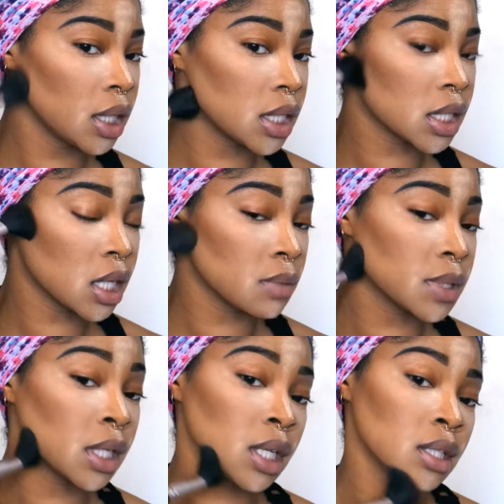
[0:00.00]
This helps,
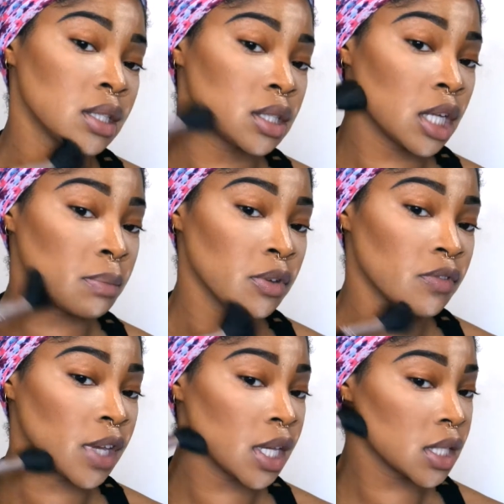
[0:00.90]
again, shape your
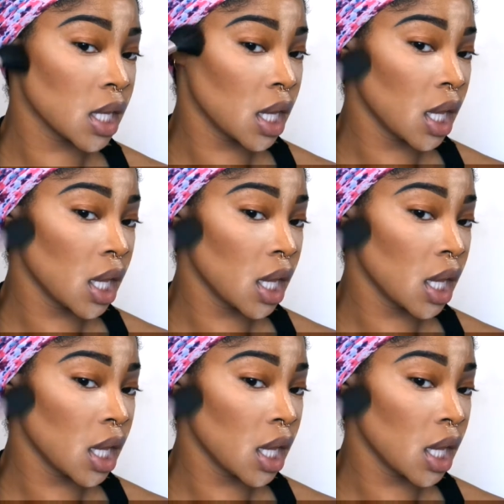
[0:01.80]
face